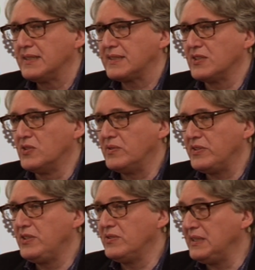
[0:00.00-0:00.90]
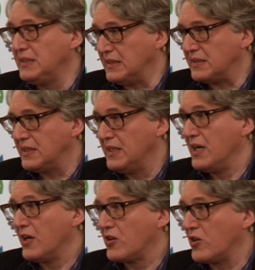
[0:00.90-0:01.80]
so you need it.
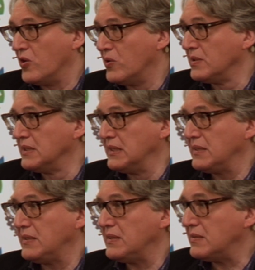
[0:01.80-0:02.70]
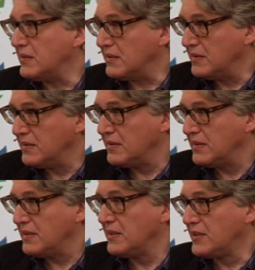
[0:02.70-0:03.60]
Call now.
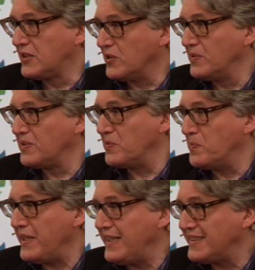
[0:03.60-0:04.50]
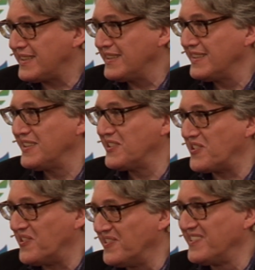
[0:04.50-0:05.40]
Don't wait.
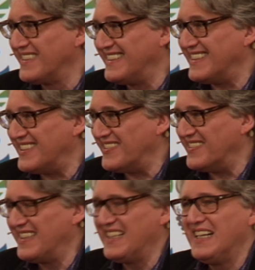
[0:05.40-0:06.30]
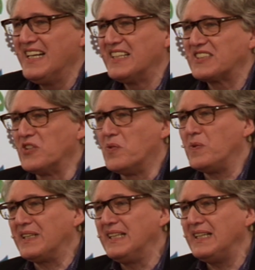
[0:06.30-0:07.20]
Call now. So
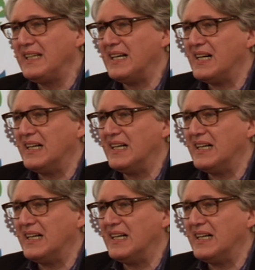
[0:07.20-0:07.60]
what they